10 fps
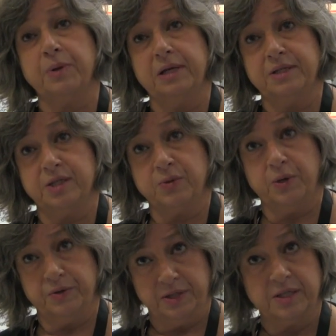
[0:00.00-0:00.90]
places
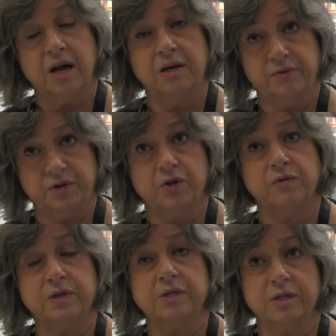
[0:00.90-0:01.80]
where this kind of
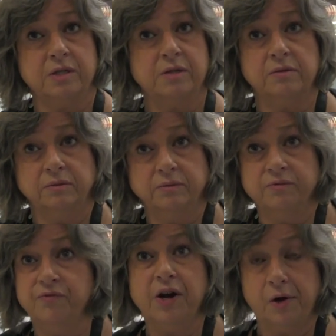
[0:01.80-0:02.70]
service is
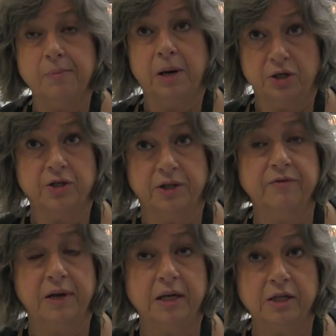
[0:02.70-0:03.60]
very much an
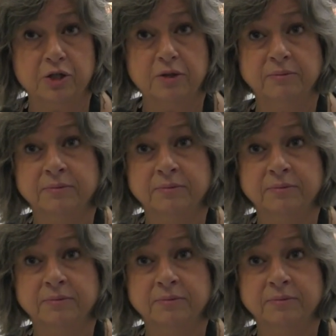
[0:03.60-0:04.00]
advantage.